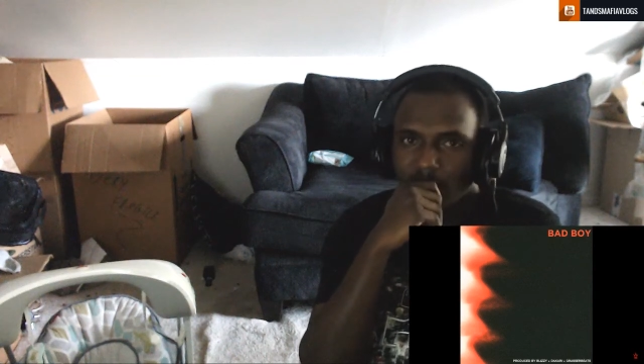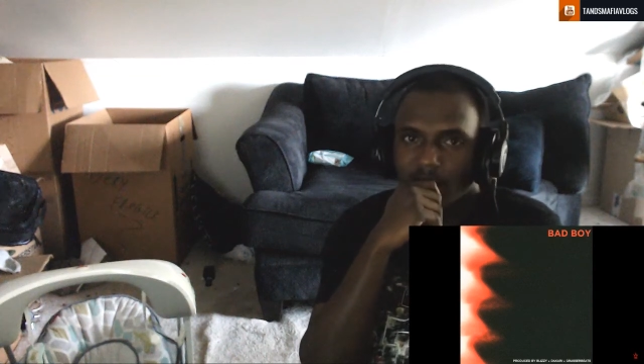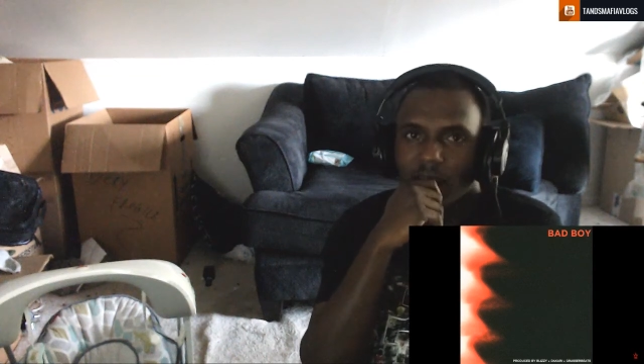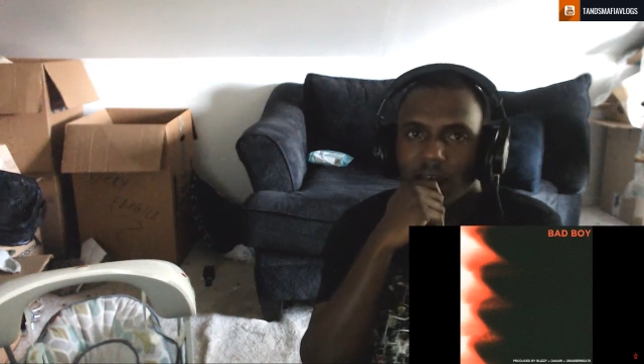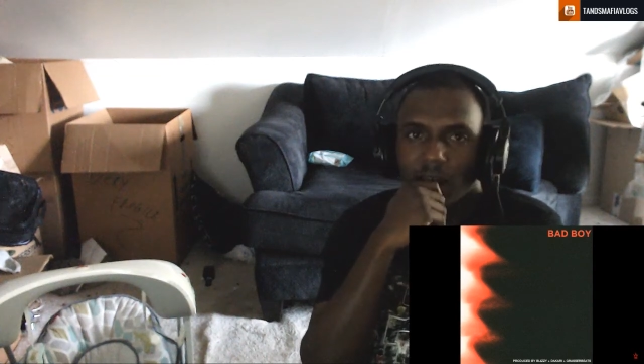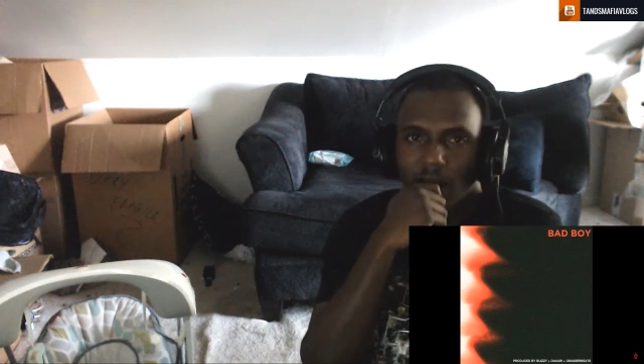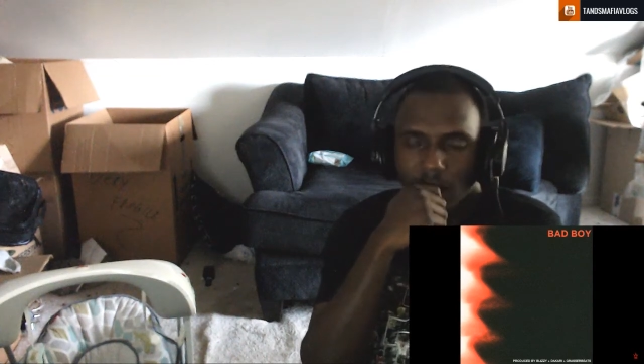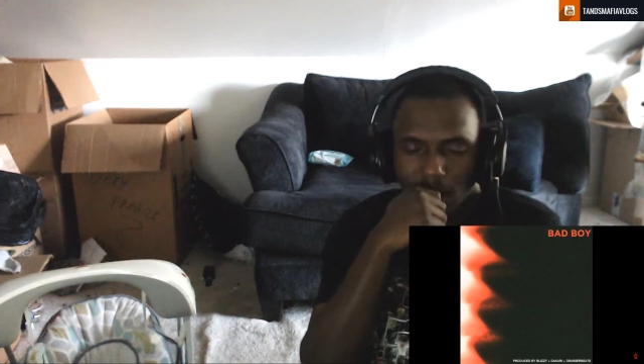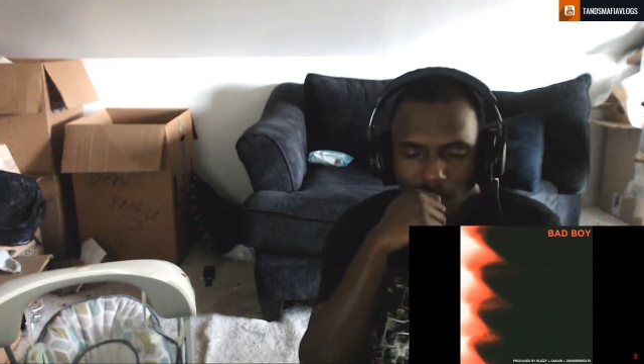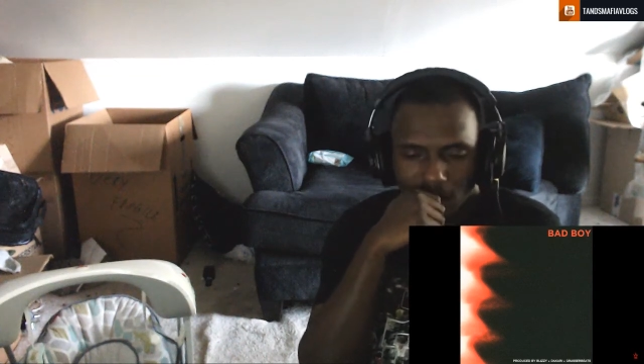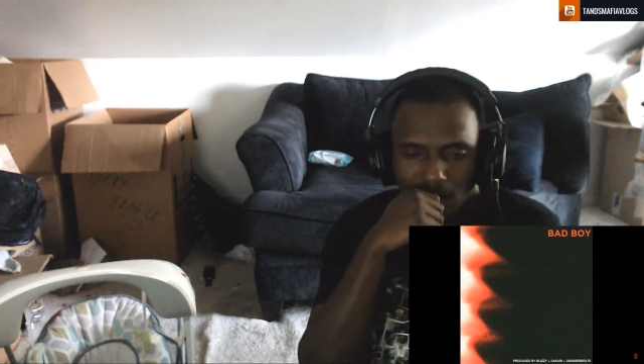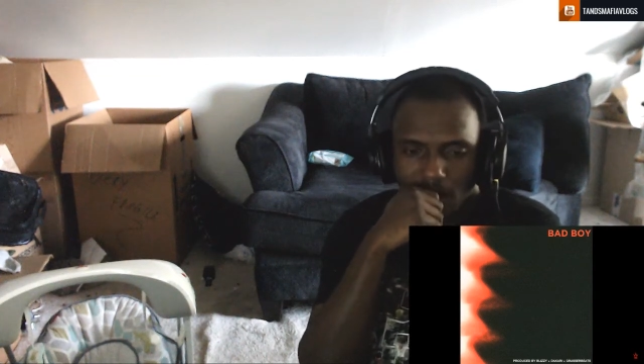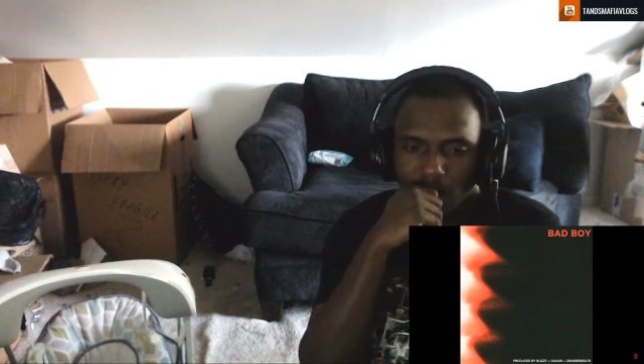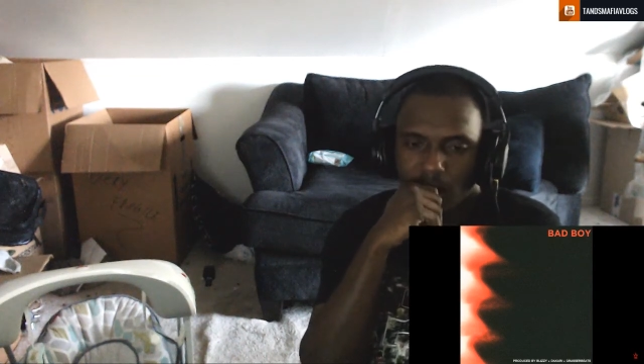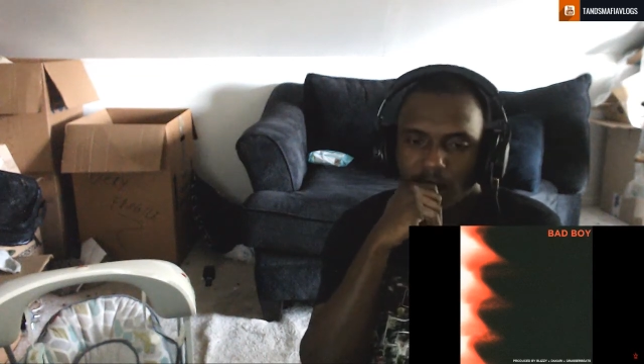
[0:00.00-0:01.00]
so yeah. It's
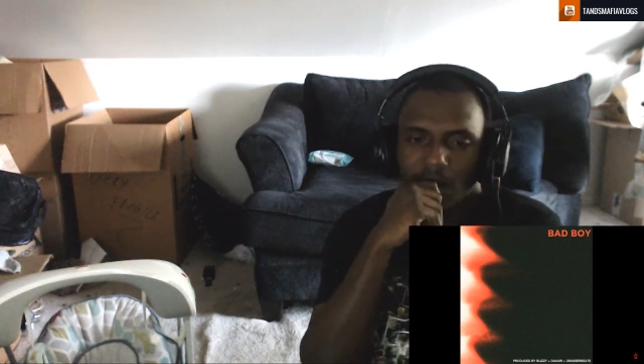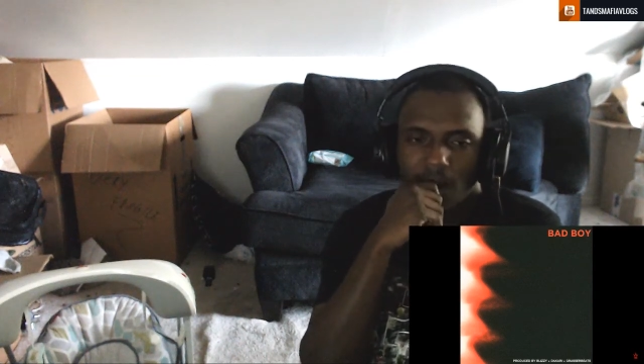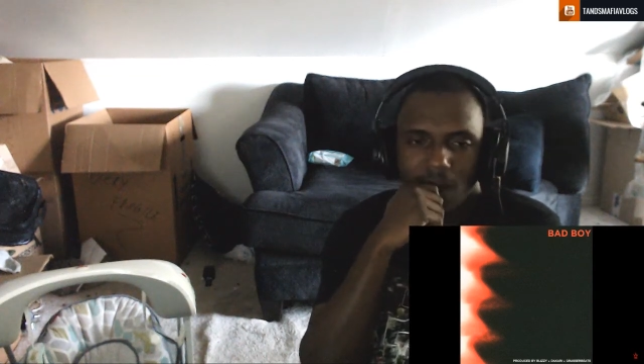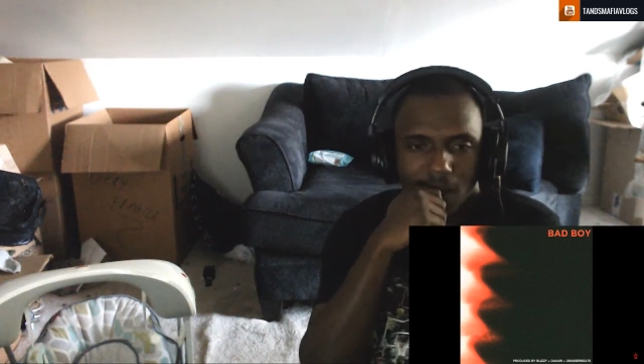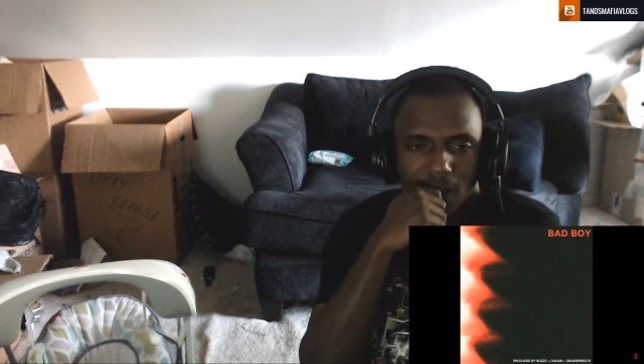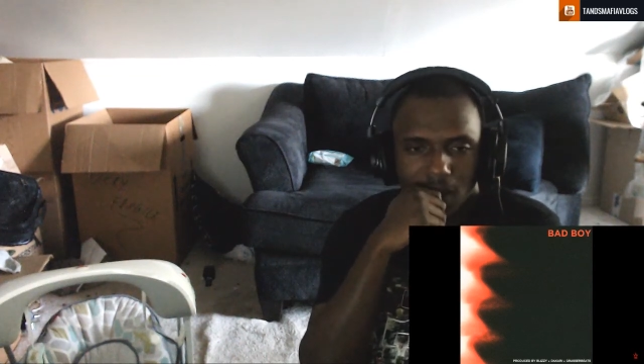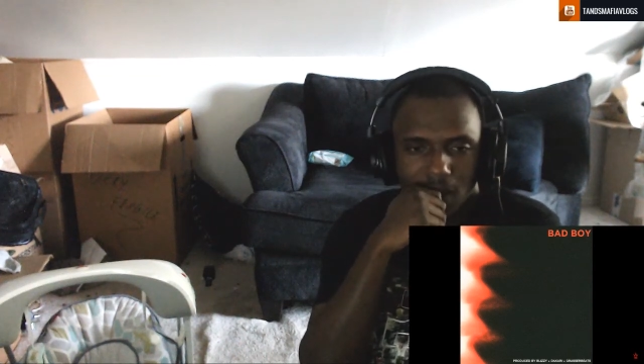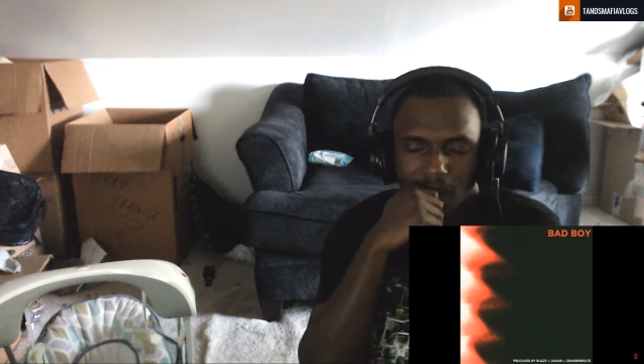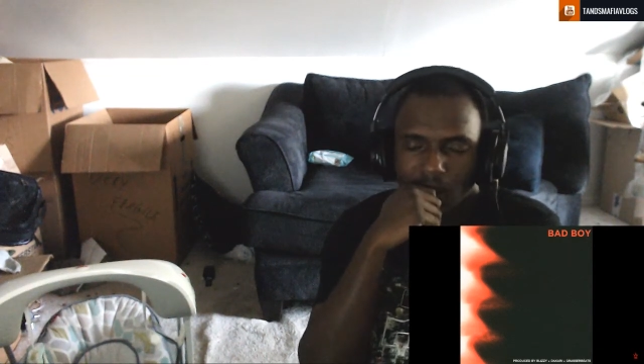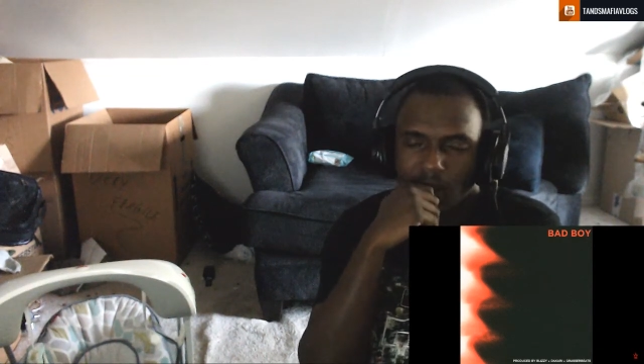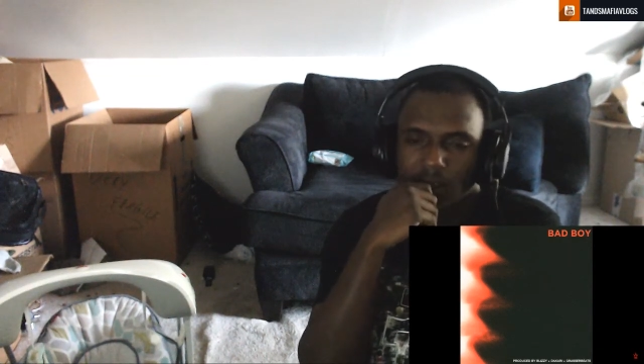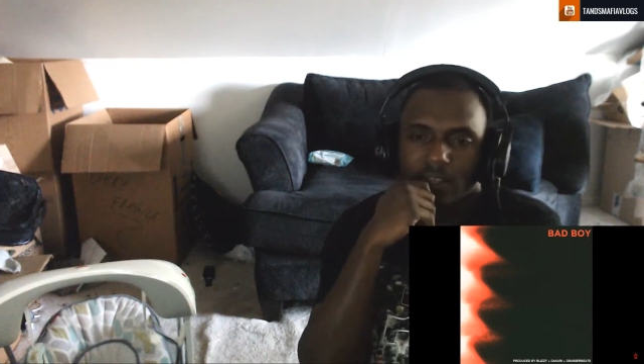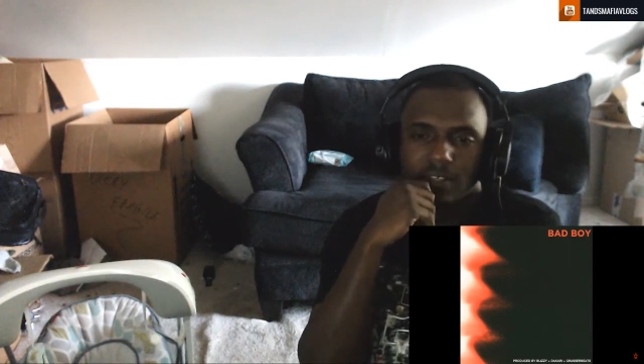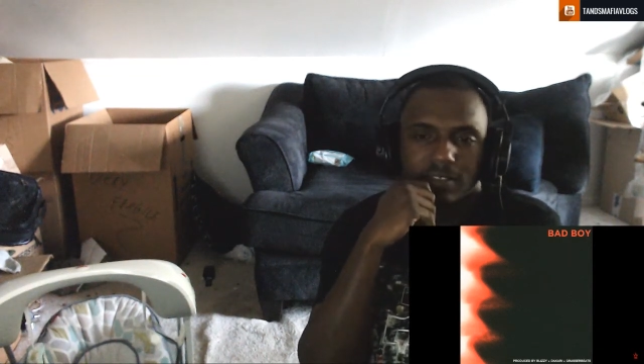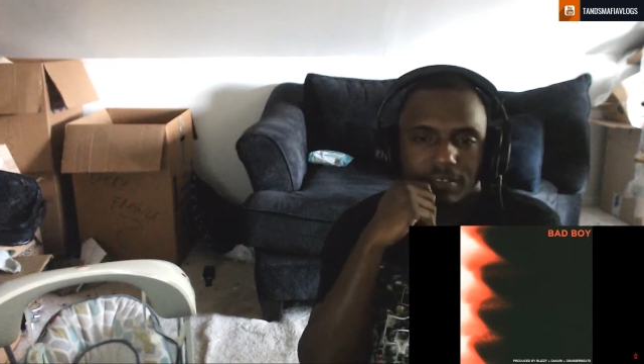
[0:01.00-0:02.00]
time you never called the boy.